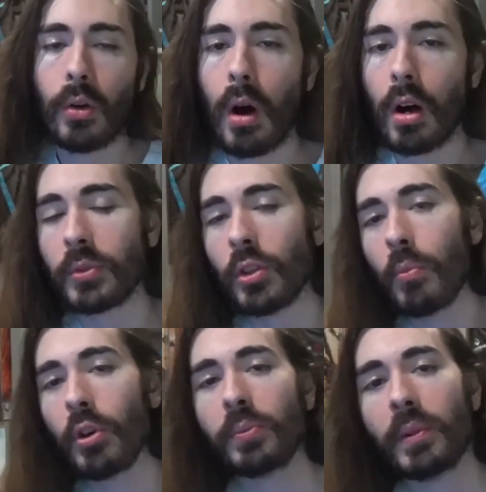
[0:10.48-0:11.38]
Welcome to the
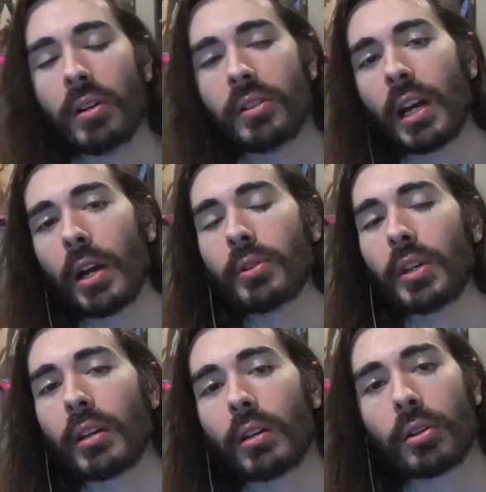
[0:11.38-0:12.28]
Moist Meter. Today we're
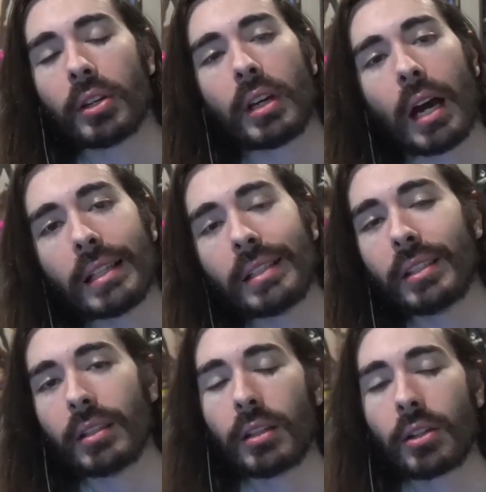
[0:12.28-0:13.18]
taking a look at
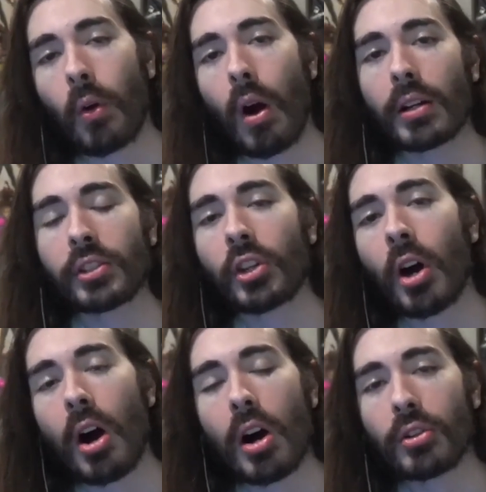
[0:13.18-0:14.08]
Godzilla Cross
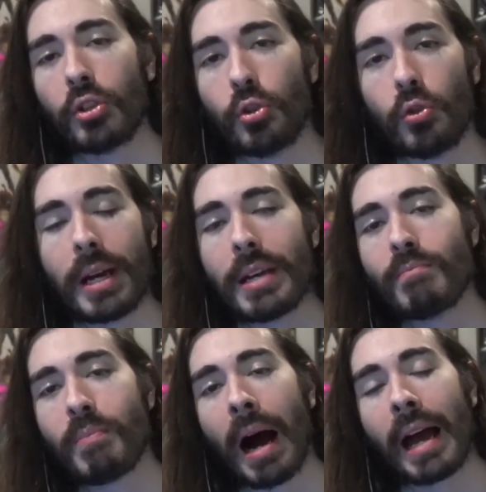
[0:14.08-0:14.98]
Kong New
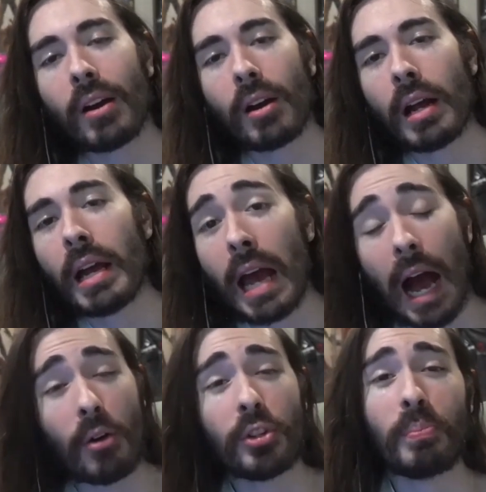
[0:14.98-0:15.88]
Empire.
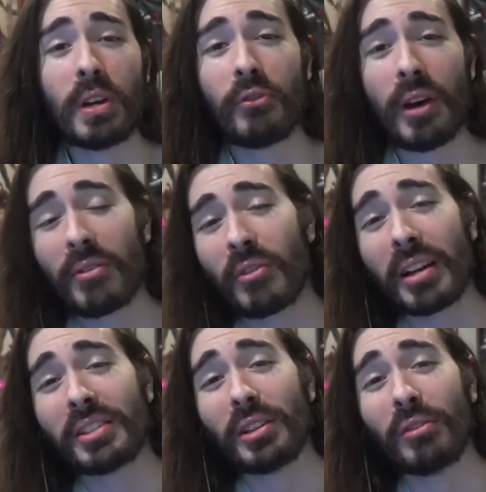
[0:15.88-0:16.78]
I was a big fan of
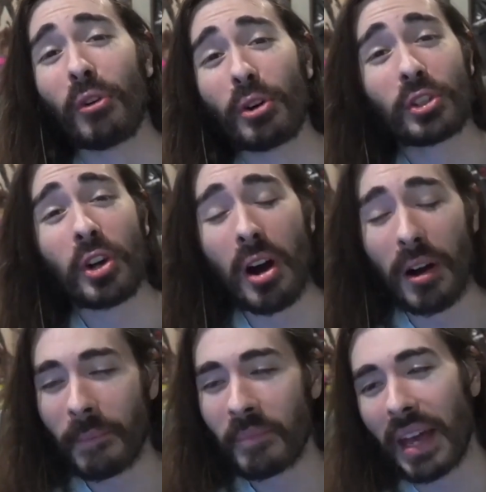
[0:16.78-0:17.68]
Godzilla vs.
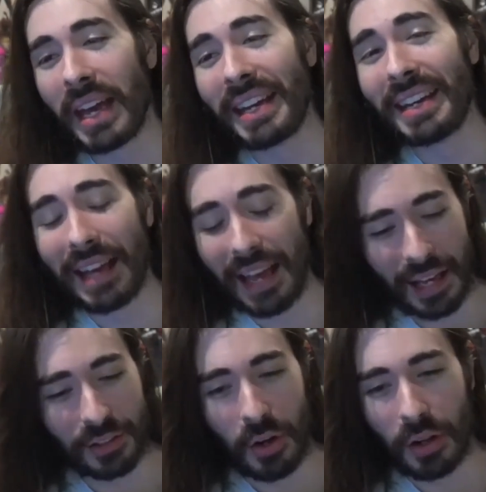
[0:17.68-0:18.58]
Kong, and
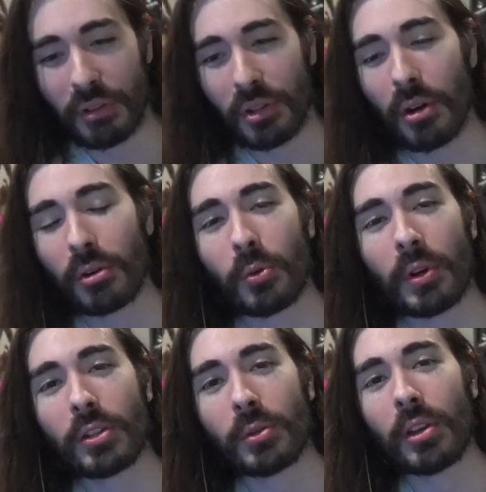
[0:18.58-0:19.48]
as all of you know,
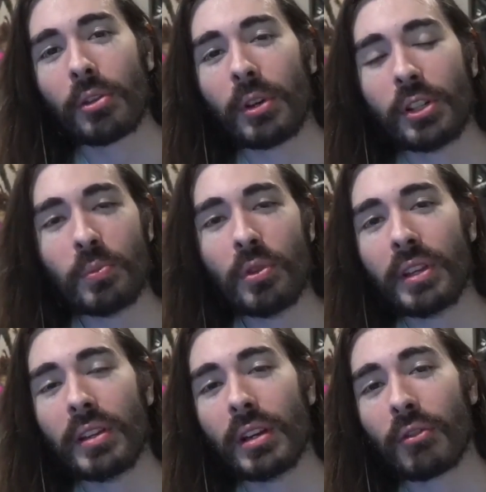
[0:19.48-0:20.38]
2023's
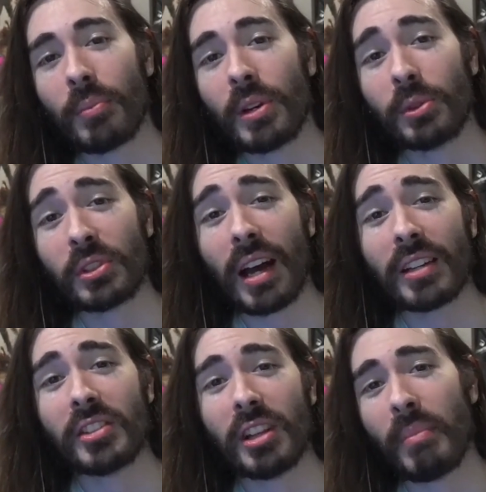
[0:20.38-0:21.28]
movie of the year for me was
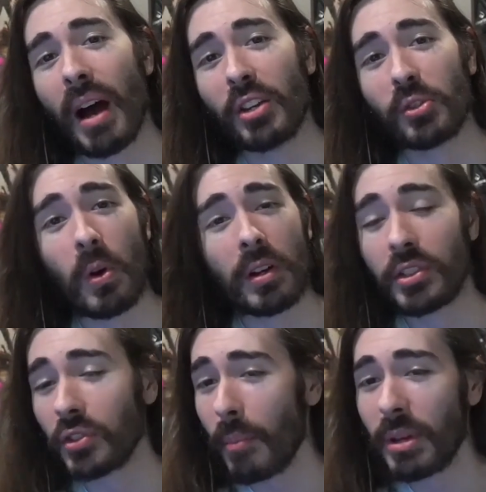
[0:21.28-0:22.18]
Godzilla Minus One,
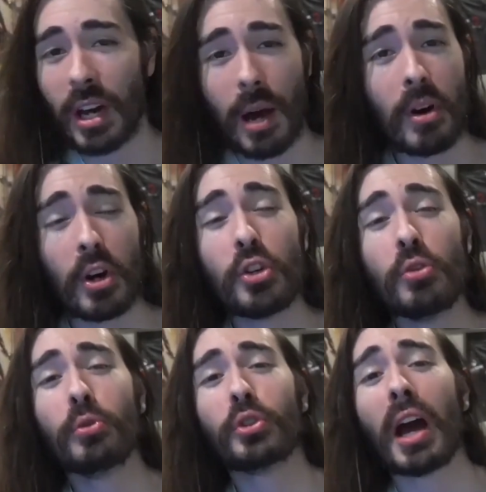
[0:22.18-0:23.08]
so I've become a
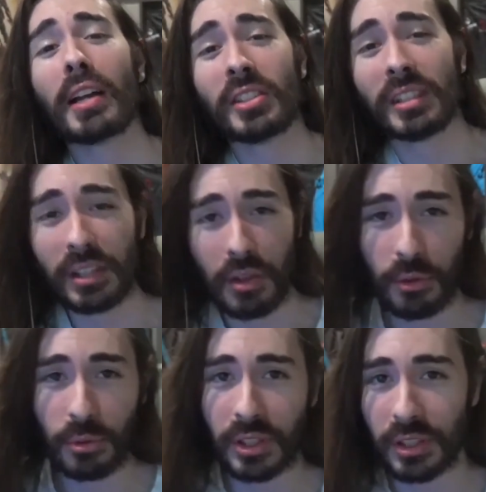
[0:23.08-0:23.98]
huge Godzilla
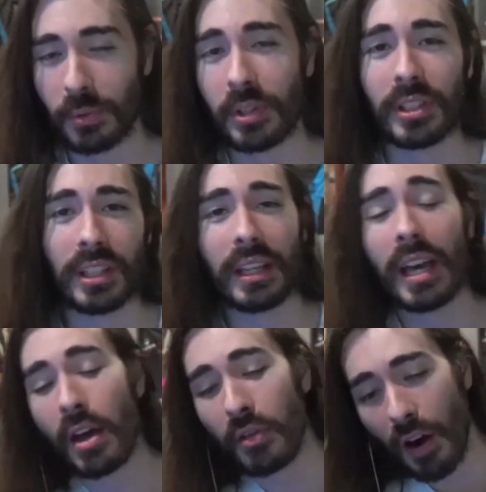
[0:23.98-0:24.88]
enthusiast recently.
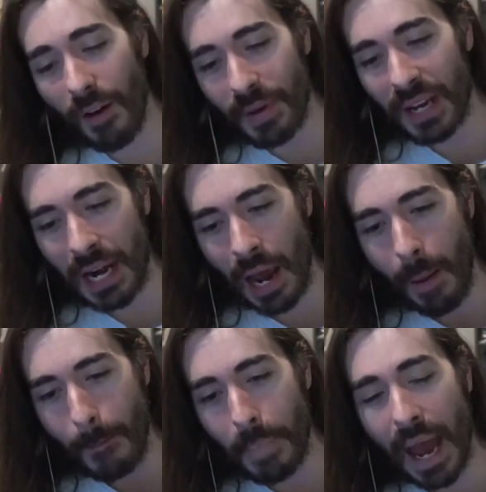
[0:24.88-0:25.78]
There have been
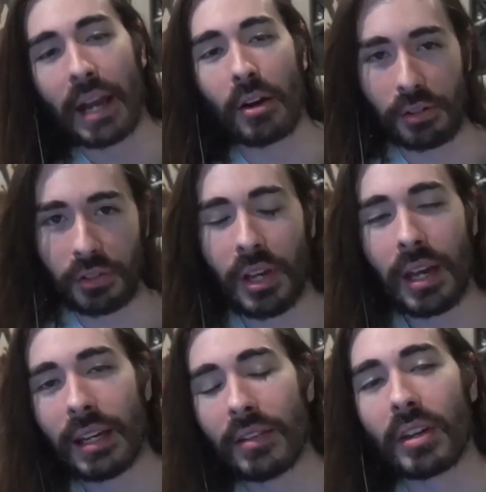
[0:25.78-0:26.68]
bangers
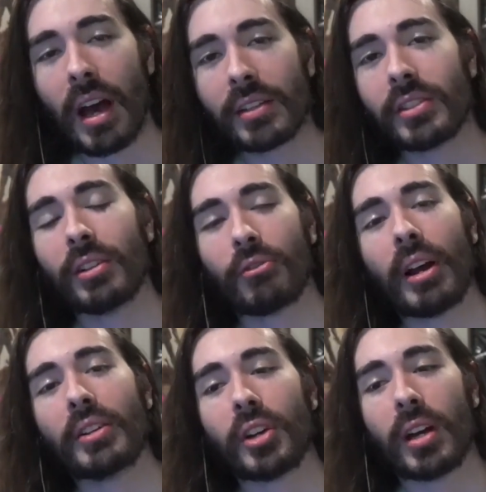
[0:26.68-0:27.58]
in the Godzilla
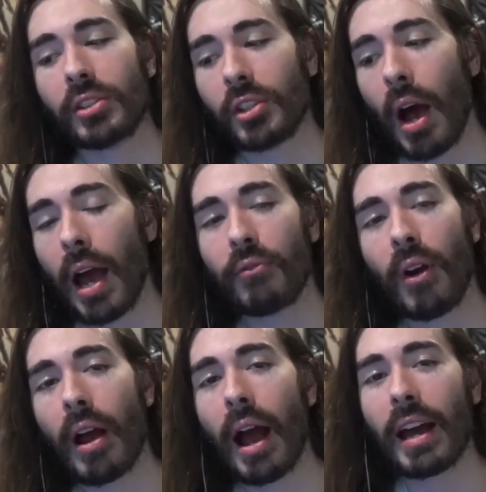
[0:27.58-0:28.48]
franchise. So I had
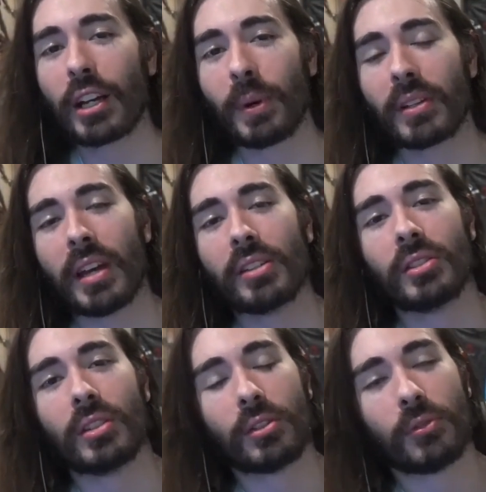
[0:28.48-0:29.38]
very high
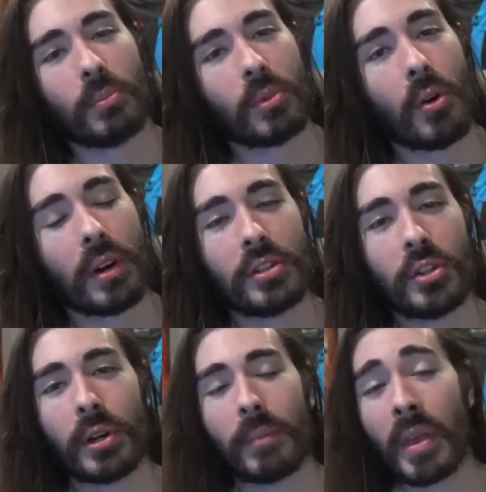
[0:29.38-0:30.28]
expectations of this film going
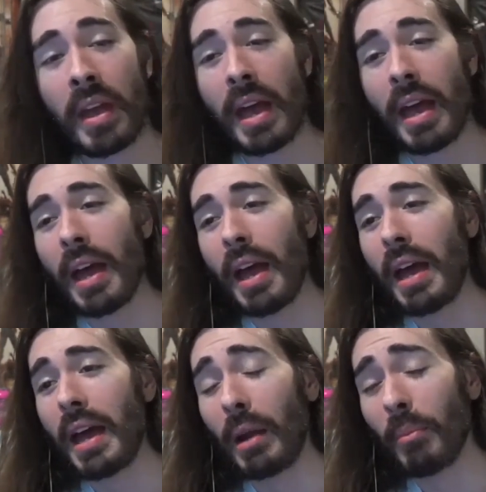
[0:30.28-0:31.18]
into it.
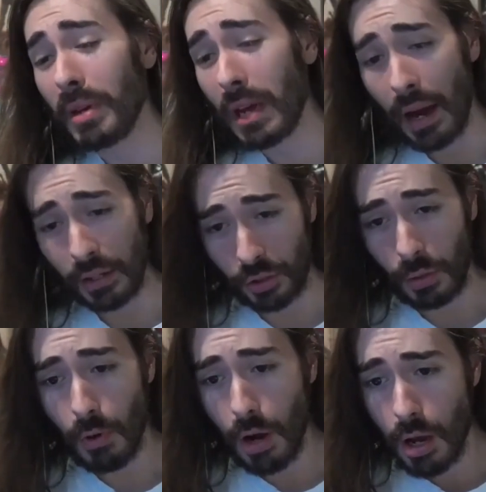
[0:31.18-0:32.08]
And I'm going to be honest,
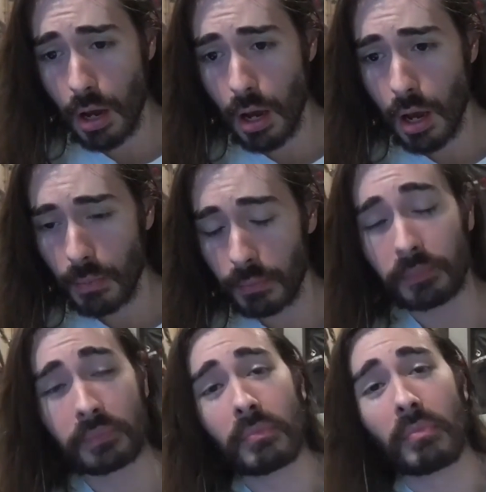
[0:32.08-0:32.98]

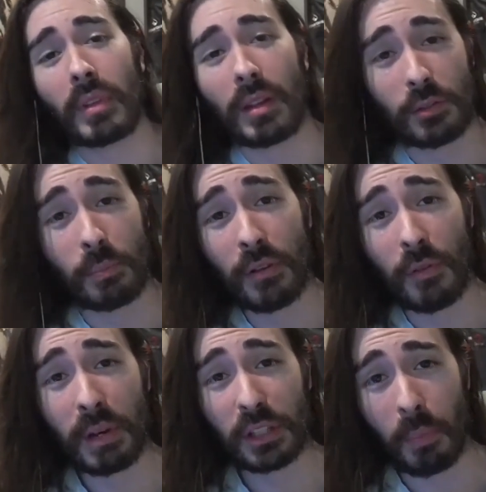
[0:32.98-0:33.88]
it's a bit of
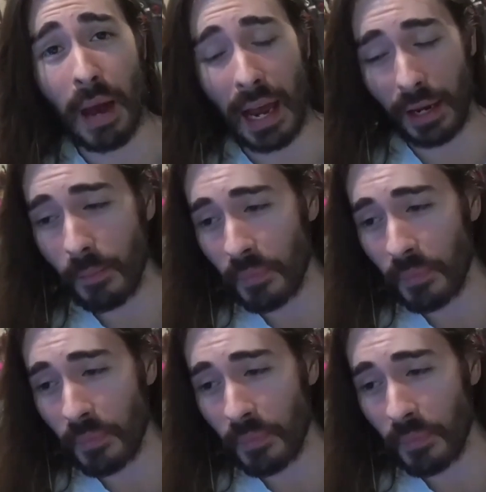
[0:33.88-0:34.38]
a mixed bag.